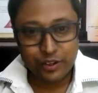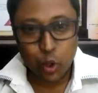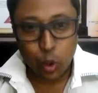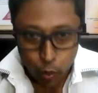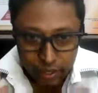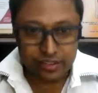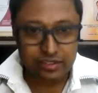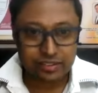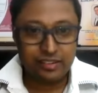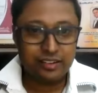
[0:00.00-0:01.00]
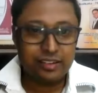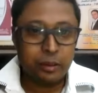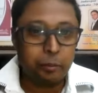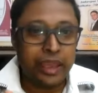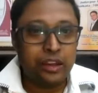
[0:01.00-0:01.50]
with the
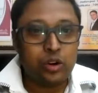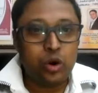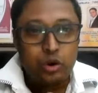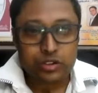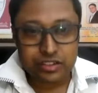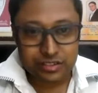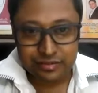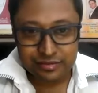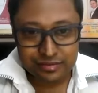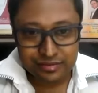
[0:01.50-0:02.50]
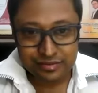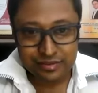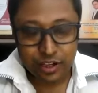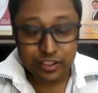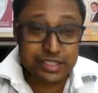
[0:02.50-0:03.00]
main course
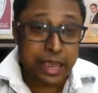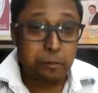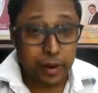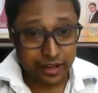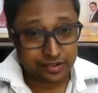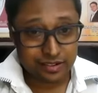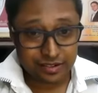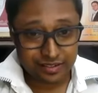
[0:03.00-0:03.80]
on the same plate.